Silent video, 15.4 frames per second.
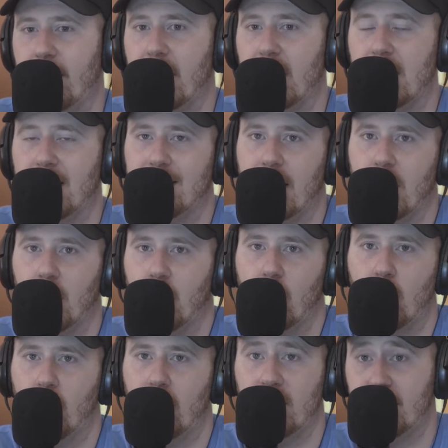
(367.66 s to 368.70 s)
But because yeah. like
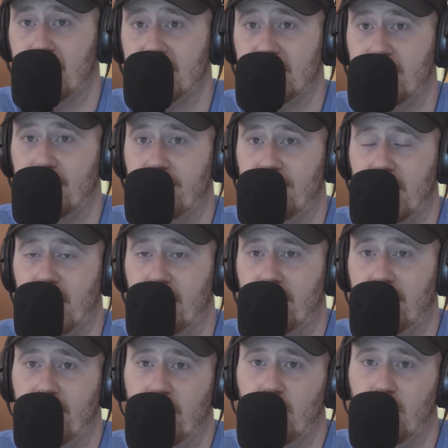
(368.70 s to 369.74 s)
no one, especially in, in
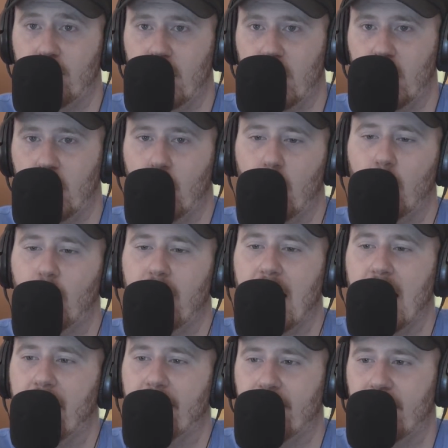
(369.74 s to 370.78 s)
film, no one
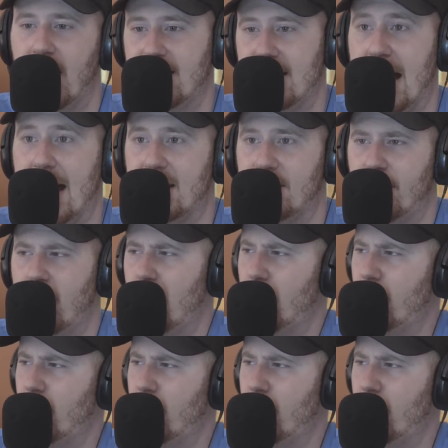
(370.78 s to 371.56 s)
ever has asked me, oh,